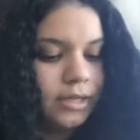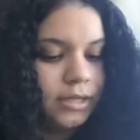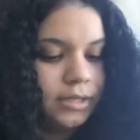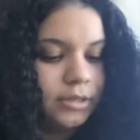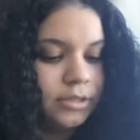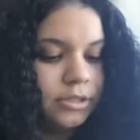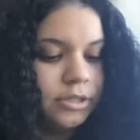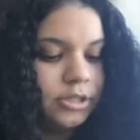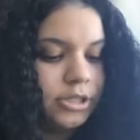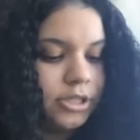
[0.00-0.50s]

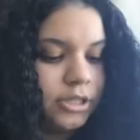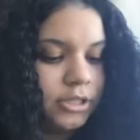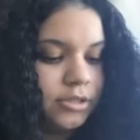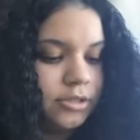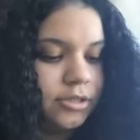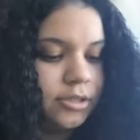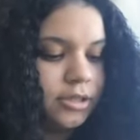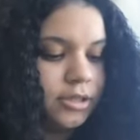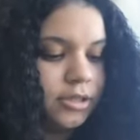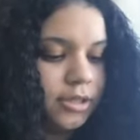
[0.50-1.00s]
In this
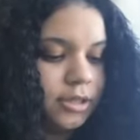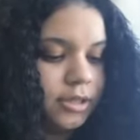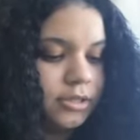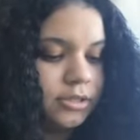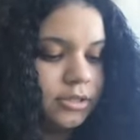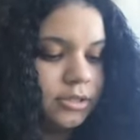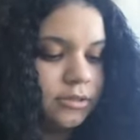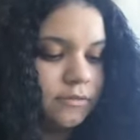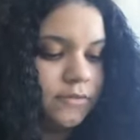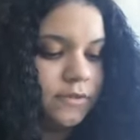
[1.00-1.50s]
changed
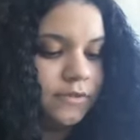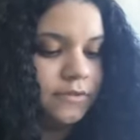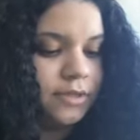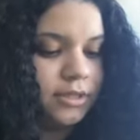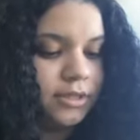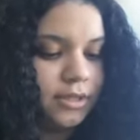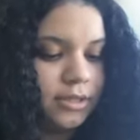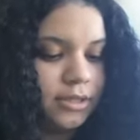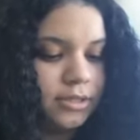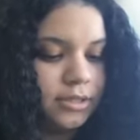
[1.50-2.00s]
collection of
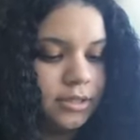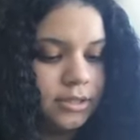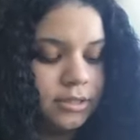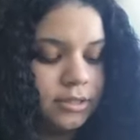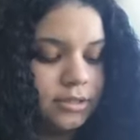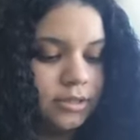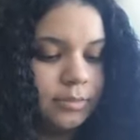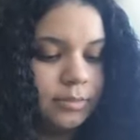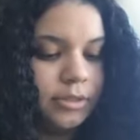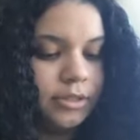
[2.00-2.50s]
15 essays
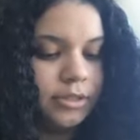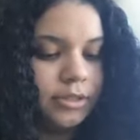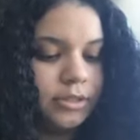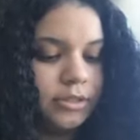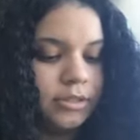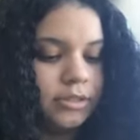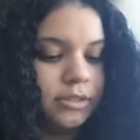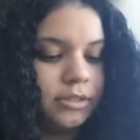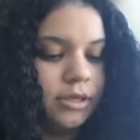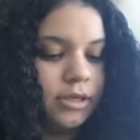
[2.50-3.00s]
and
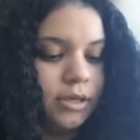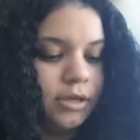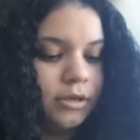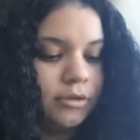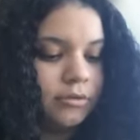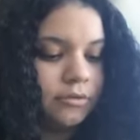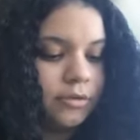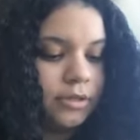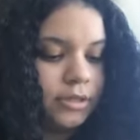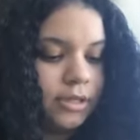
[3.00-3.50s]
speeches,
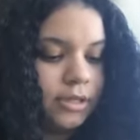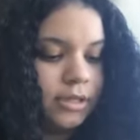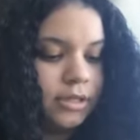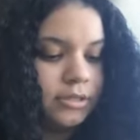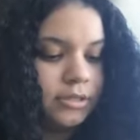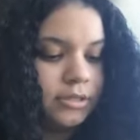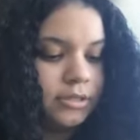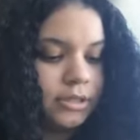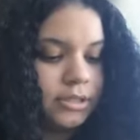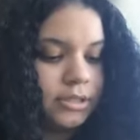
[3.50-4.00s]
Lorde
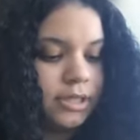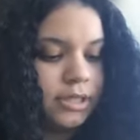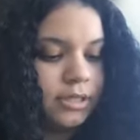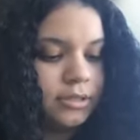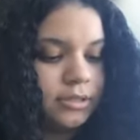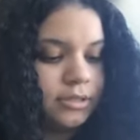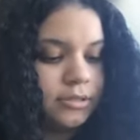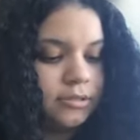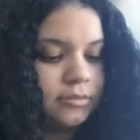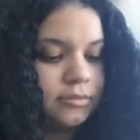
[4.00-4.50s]
takes on
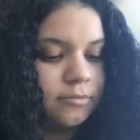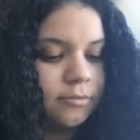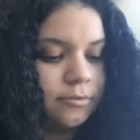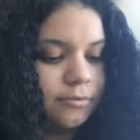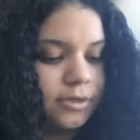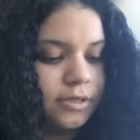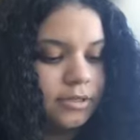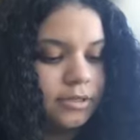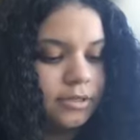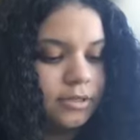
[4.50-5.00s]
sexism,
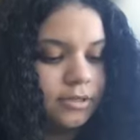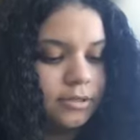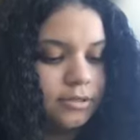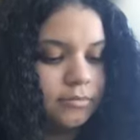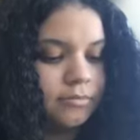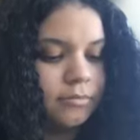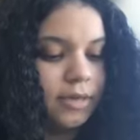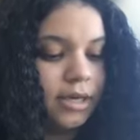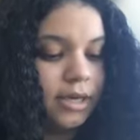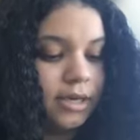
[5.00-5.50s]

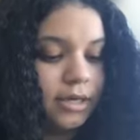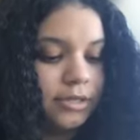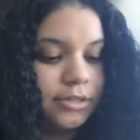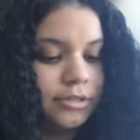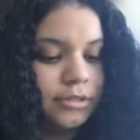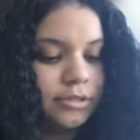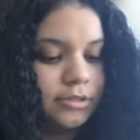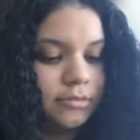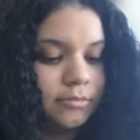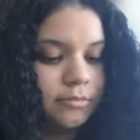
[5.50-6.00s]
racism,
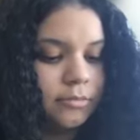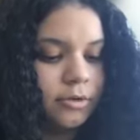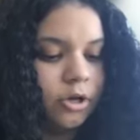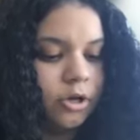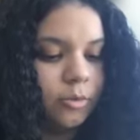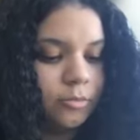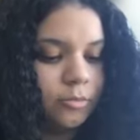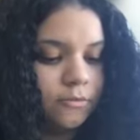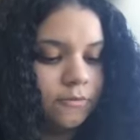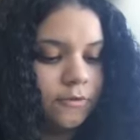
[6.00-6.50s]
ageism,
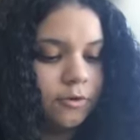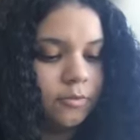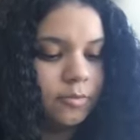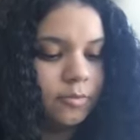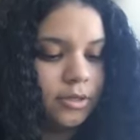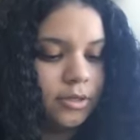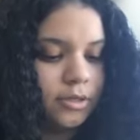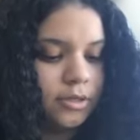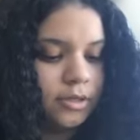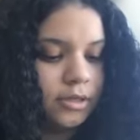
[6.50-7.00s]

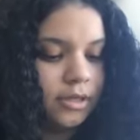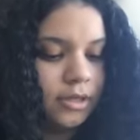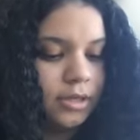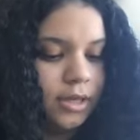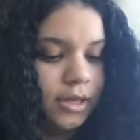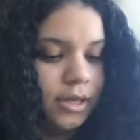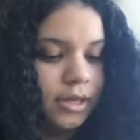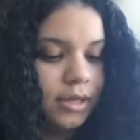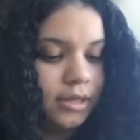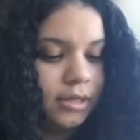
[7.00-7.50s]
homophobia,
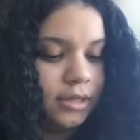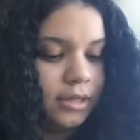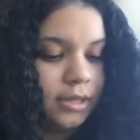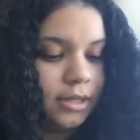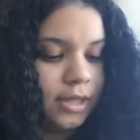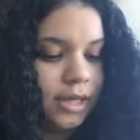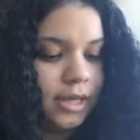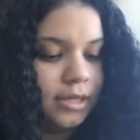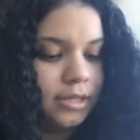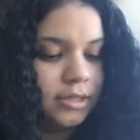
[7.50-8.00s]
and
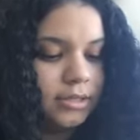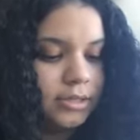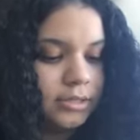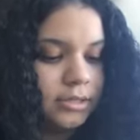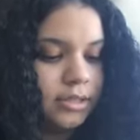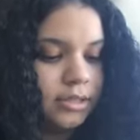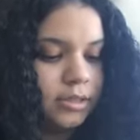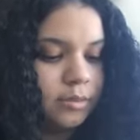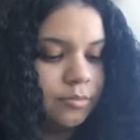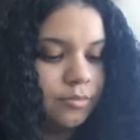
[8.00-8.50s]

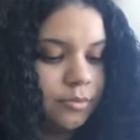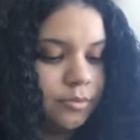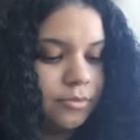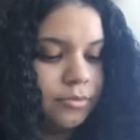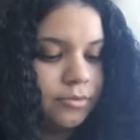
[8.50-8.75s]
class, and